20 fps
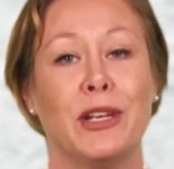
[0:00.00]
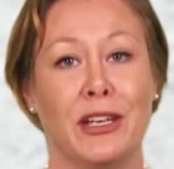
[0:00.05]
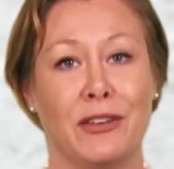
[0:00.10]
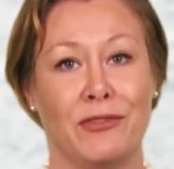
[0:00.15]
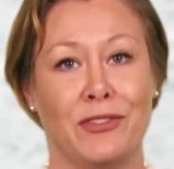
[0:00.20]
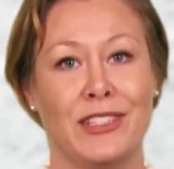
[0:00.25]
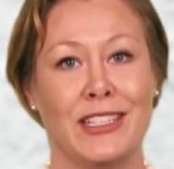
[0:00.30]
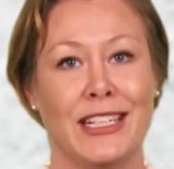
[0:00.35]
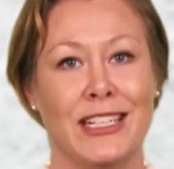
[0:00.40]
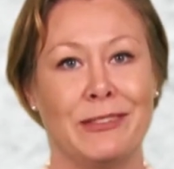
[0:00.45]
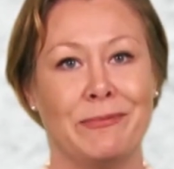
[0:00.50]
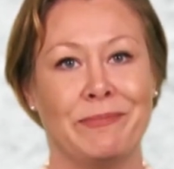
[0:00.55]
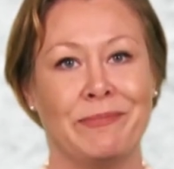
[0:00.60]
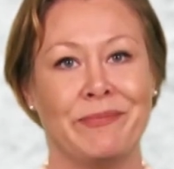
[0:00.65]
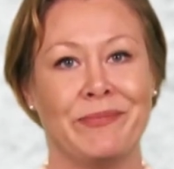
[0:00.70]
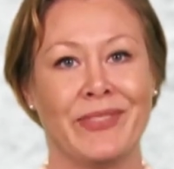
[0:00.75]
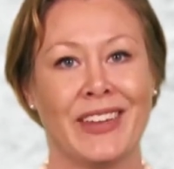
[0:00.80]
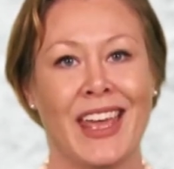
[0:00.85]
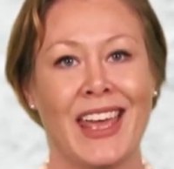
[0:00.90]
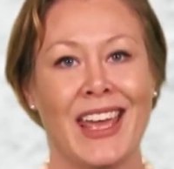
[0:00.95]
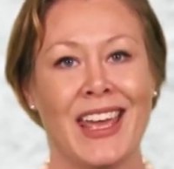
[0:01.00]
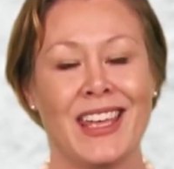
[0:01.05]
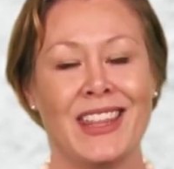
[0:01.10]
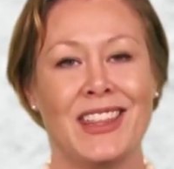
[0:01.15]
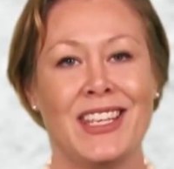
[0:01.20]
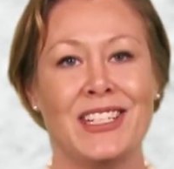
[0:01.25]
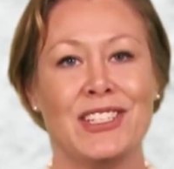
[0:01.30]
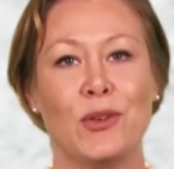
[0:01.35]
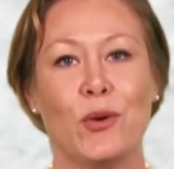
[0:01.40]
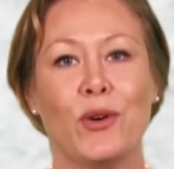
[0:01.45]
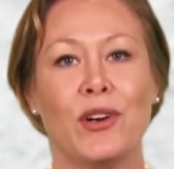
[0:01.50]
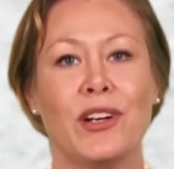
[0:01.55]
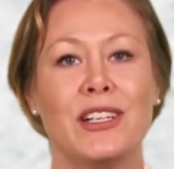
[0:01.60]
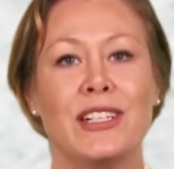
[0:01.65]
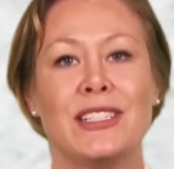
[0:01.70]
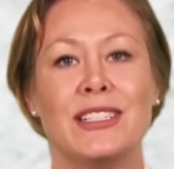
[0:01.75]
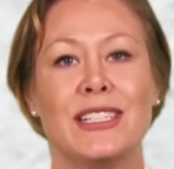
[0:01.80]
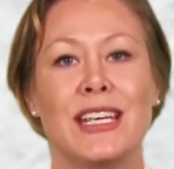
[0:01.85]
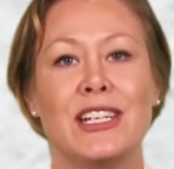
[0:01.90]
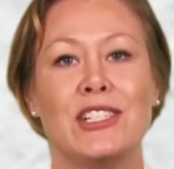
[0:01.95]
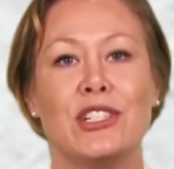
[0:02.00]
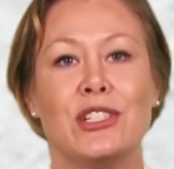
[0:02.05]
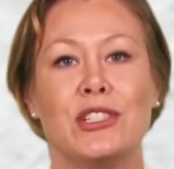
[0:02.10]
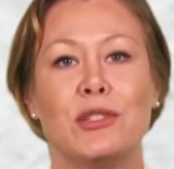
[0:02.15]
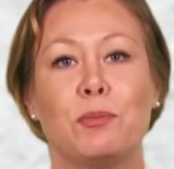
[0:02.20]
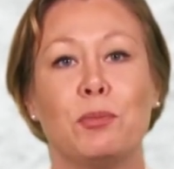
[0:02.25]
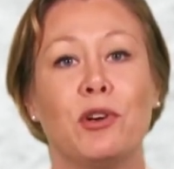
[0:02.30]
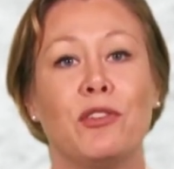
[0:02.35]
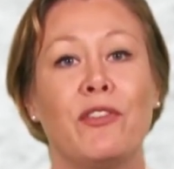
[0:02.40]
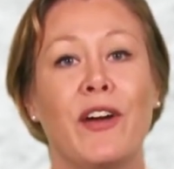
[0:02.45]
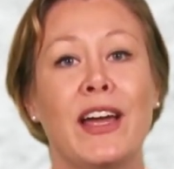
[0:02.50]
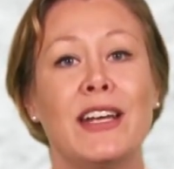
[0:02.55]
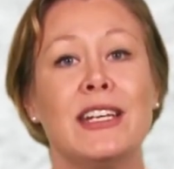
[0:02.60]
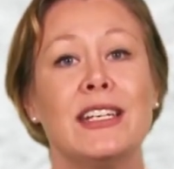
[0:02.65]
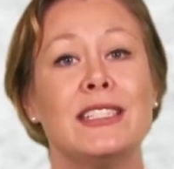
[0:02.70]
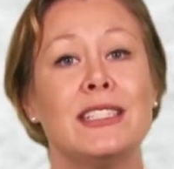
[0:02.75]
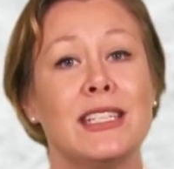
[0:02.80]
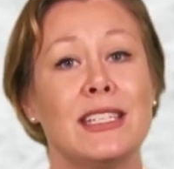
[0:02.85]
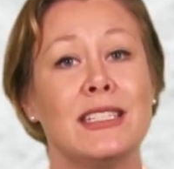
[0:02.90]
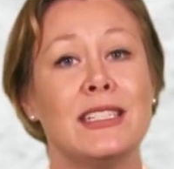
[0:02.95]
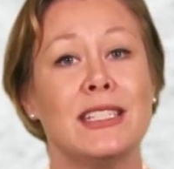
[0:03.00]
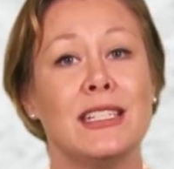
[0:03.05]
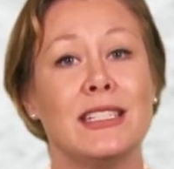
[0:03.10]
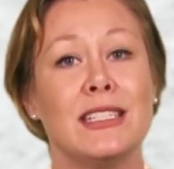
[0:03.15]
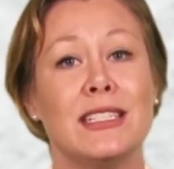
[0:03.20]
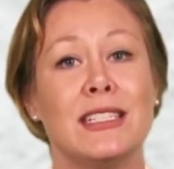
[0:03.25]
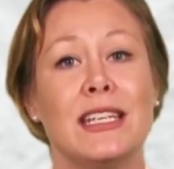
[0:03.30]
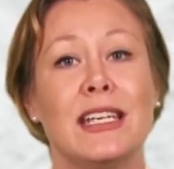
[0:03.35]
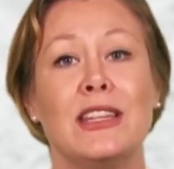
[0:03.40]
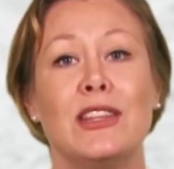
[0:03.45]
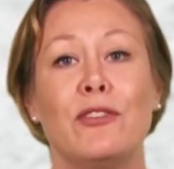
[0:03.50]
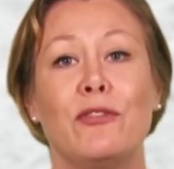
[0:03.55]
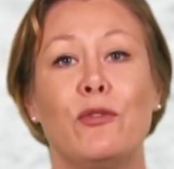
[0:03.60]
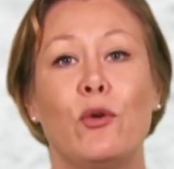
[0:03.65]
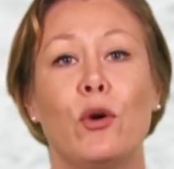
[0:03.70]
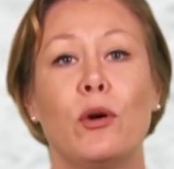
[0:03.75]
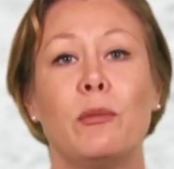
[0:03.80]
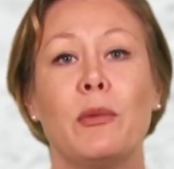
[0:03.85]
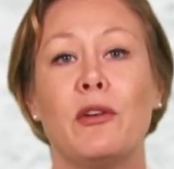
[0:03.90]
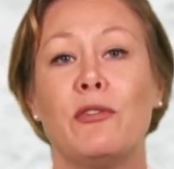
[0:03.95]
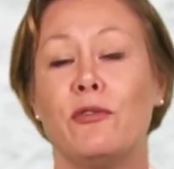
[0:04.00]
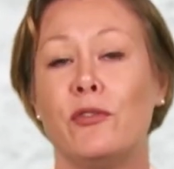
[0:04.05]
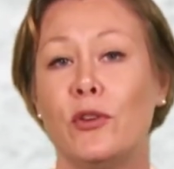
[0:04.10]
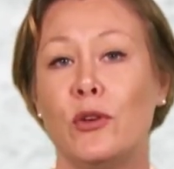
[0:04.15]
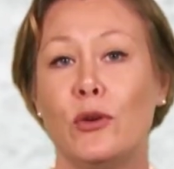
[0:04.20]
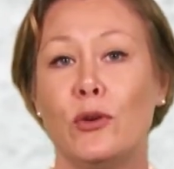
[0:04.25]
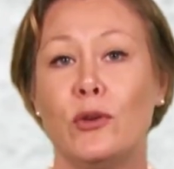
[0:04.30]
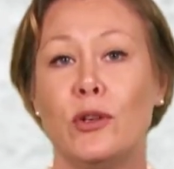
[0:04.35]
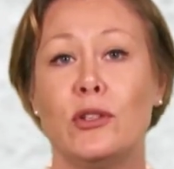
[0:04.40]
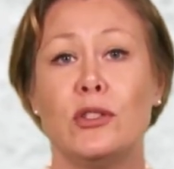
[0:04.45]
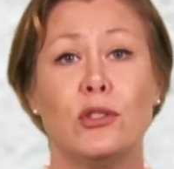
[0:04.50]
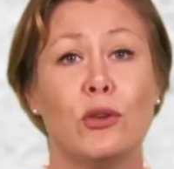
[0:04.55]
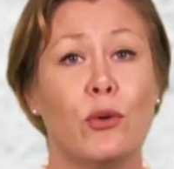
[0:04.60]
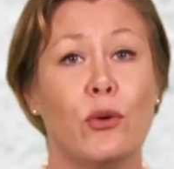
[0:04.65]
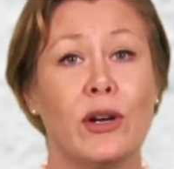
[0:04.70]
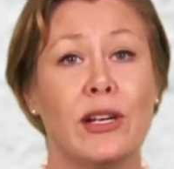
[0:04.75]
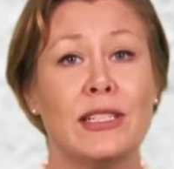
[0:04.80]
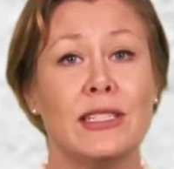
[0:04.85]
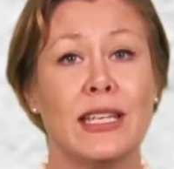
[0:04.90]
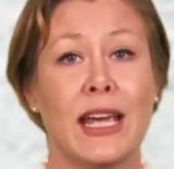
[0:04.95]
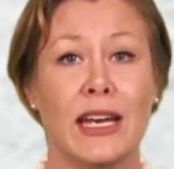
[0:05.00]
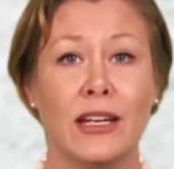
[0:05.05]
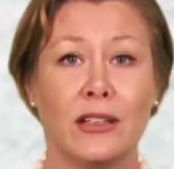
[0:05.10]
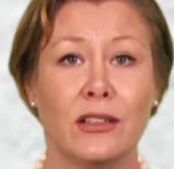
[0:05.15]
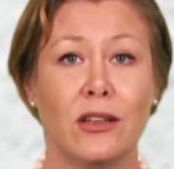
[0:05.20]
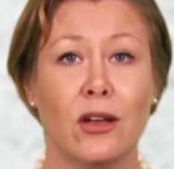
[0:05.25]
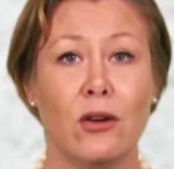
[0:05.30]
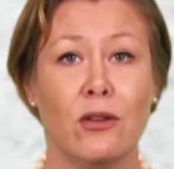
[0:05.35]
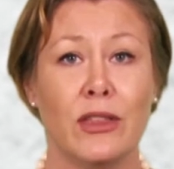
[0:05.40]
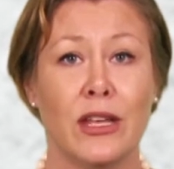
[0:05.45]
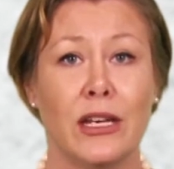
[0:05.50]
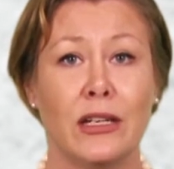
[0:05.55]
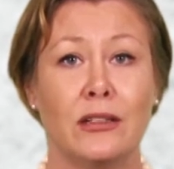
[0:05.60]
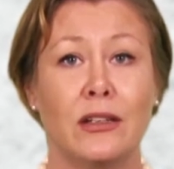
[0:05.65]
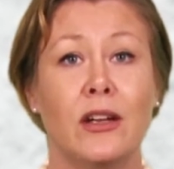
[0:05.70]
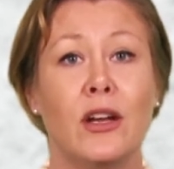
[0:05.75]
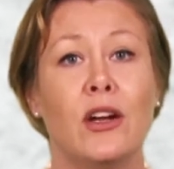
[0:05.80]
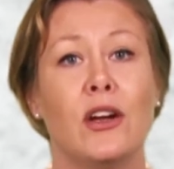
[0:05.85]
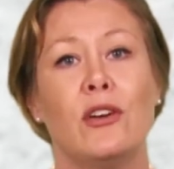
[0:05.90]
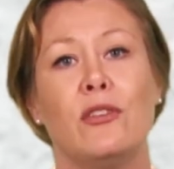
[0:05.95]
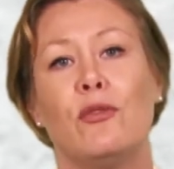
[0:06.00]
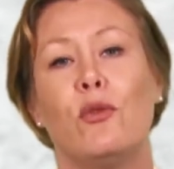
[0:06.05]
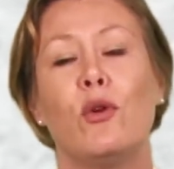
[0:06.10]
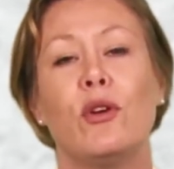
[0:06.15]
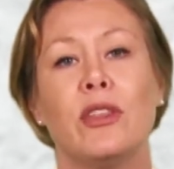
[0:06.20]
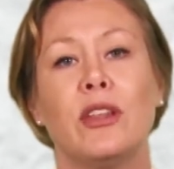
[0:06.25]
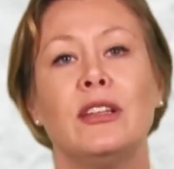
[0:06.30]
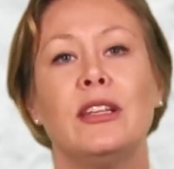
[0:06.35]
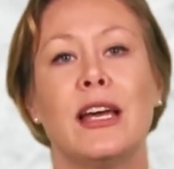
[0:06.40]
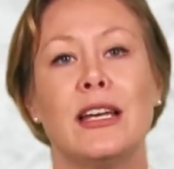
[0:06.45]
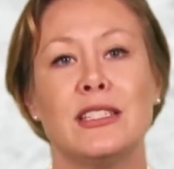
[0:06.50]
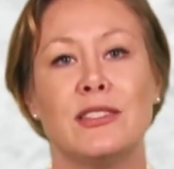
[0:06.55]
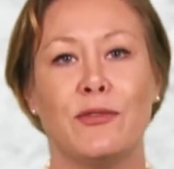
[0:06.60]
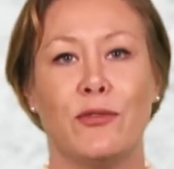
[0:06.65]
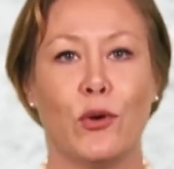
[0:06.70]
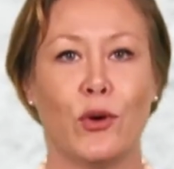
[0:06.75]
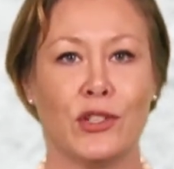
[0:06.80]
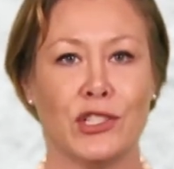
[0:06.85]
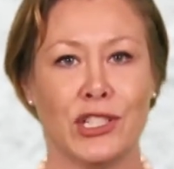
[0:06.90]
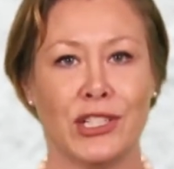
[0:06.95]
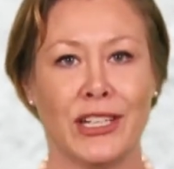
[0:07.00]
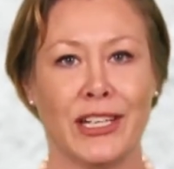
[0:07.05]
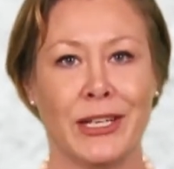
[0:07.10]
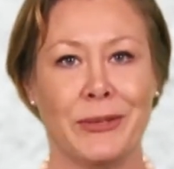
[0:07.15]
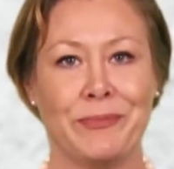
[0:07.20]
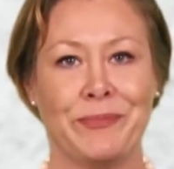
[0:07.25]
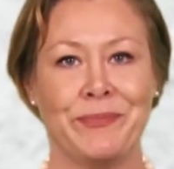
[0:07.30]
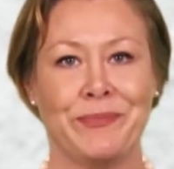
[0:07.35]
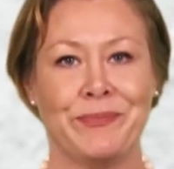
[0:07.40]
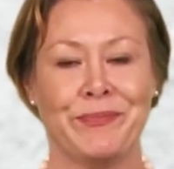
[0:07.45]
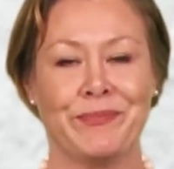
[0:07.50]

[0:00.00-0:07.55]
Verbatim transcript: gifting. These organizations provide assistance in the form of food, toys, and clothing for the less fortunate.